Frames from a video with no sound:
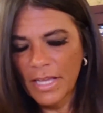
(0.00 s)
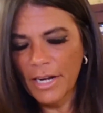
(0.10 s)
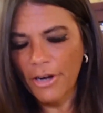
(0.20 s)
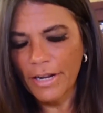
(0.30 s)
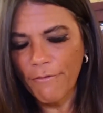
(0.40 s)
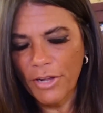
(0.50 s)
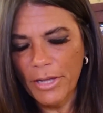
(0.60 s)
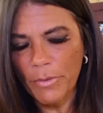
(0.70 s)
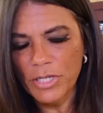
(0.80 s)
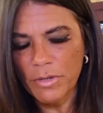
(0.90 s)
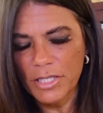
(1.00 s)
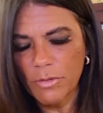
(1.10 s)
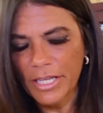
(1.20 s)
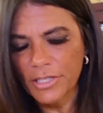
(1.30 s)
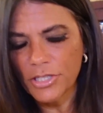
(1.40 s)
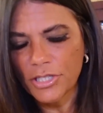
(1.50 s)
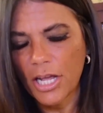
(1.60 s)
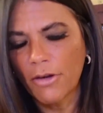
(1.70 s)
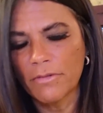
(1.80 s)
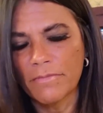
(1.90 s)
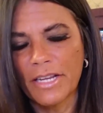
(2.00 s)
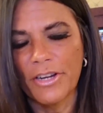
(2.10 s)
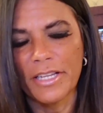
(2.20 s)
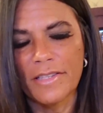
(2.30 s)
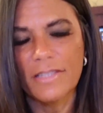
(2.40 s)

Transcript: I already forget which one's which. Oh, here it is.